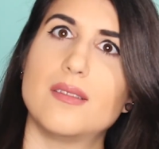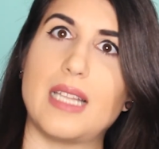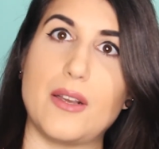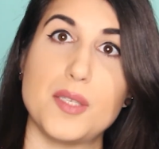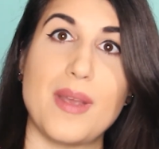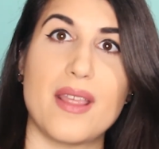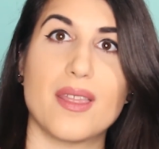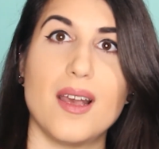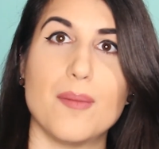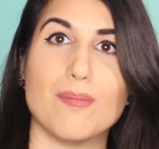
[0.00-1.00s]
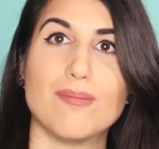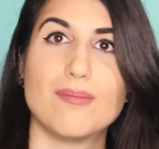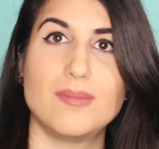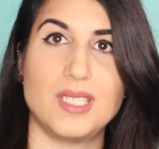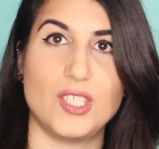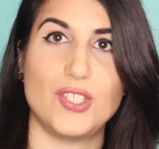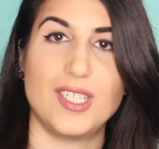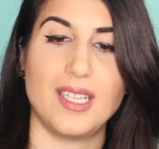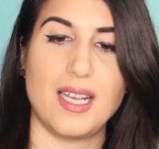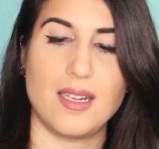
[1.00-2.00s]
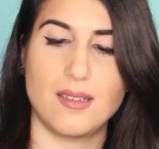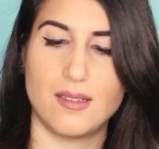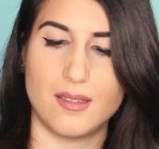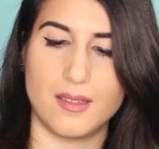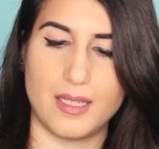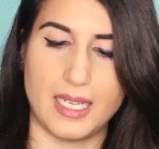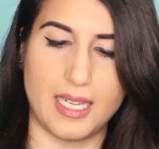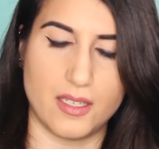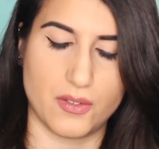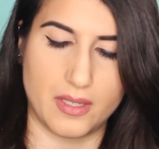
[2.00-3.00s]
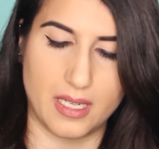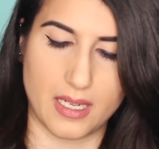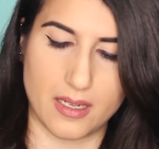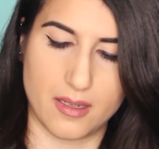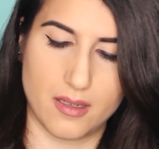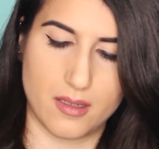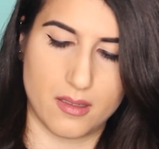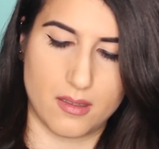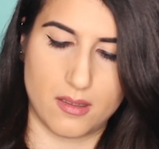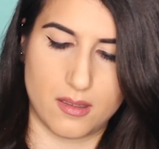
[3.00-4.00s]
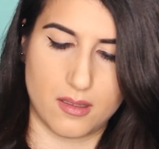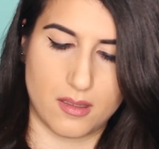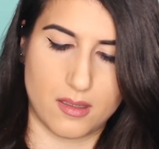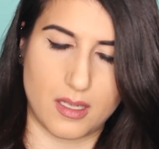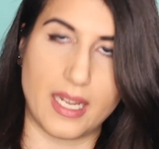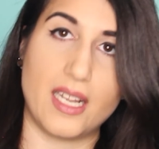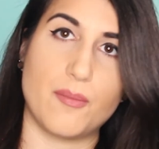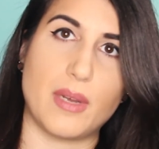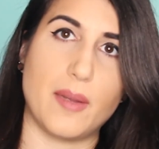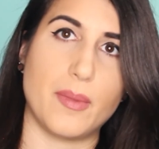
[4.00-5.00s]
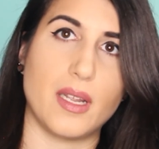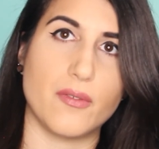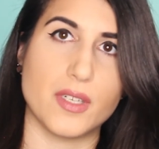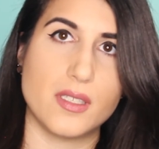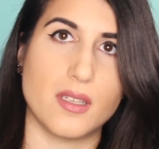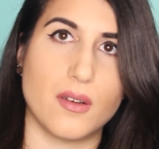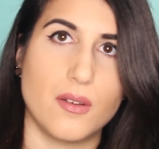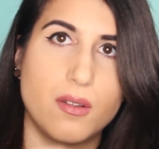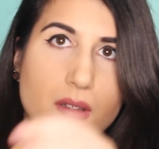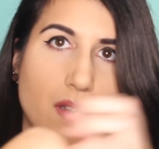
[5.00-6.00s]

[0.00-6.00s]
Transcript: That was my thumb. Did you hear that? I can't do it again. I can pop my wrist though.